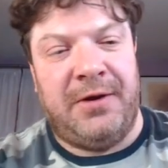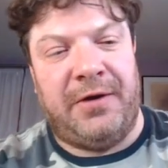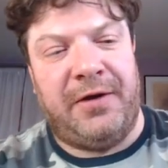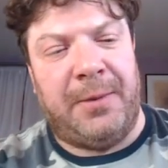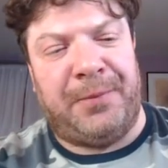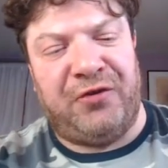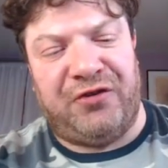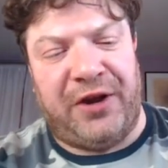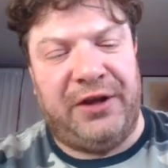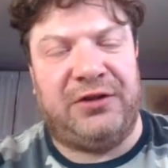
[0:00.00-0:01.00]
I really
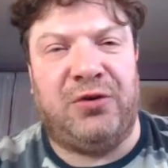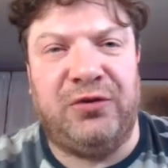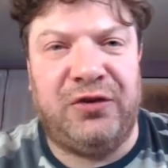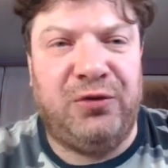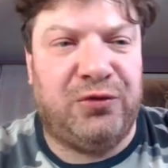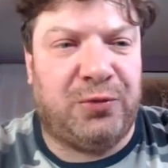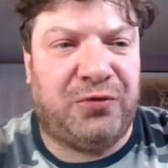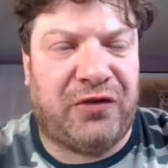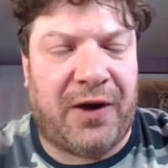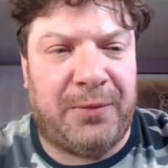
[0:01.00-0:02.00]
appreciate all the new
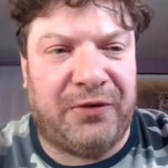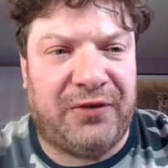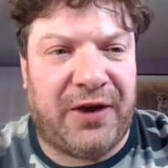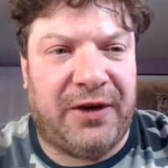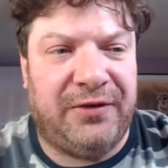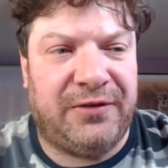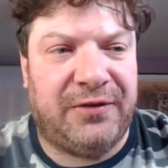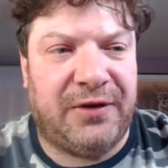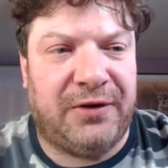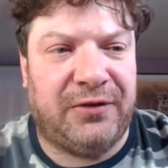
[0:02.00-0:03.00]
subscribers, guys,
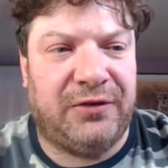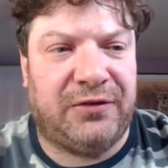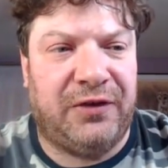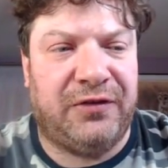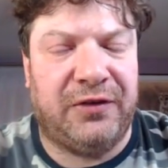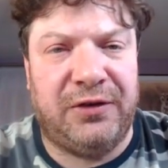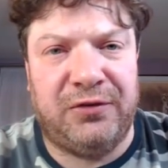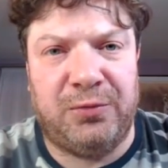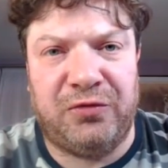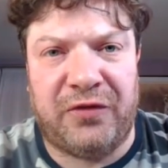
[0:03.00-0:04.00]
that recently
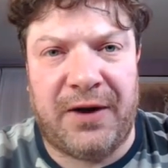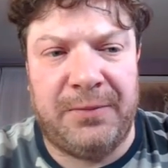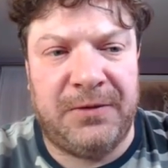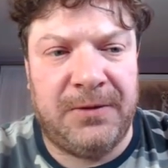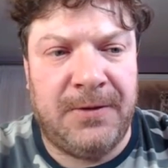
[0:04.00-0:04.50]
subscribed